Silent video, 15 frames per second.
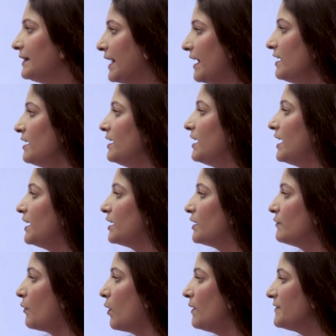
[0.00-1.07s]
Then it
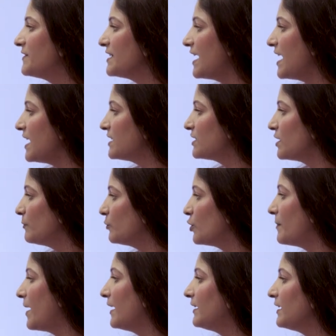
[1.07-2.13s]
involves
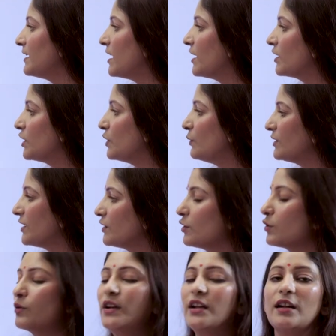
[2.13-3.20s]
asymptomatic acute and
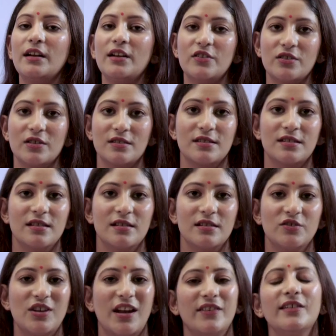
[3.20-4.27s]
chronic conditions.
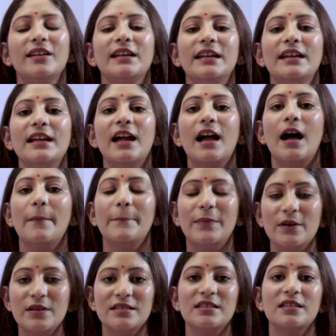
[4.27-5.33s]
Generally, a
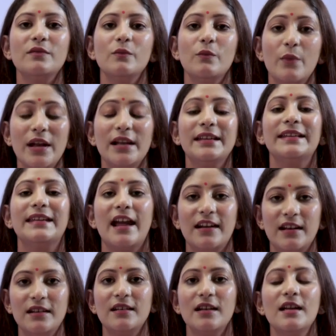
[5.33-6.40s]
person will get
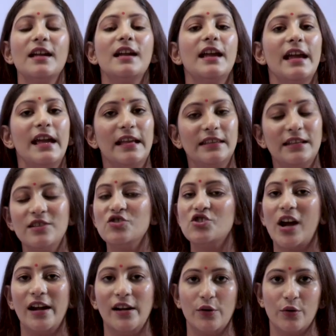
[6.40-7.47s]
it in their
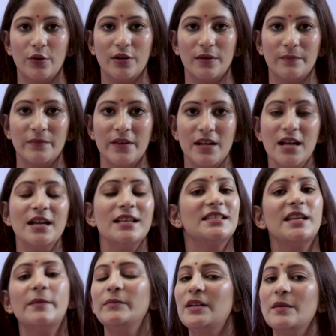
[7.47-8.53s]
childhood.
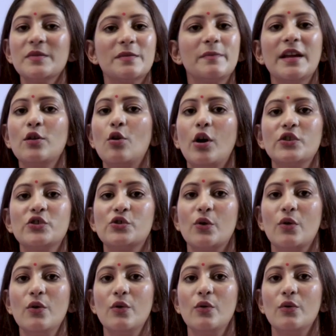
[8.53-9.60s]
Symptoms may not
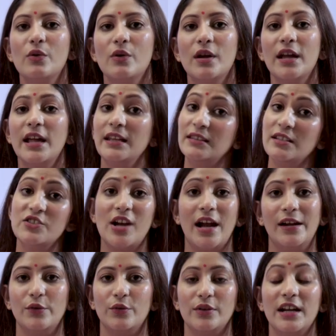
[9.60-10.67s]
show in the
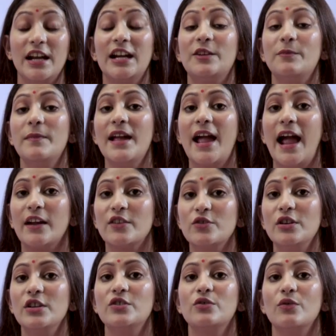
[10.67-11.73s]
childhood. It may
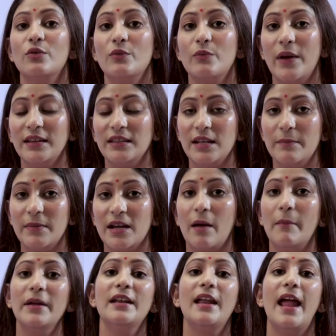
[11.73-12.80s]
actually show when they
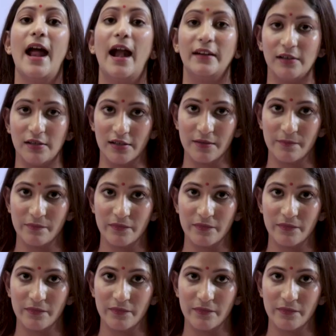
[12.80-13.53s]
become an adult.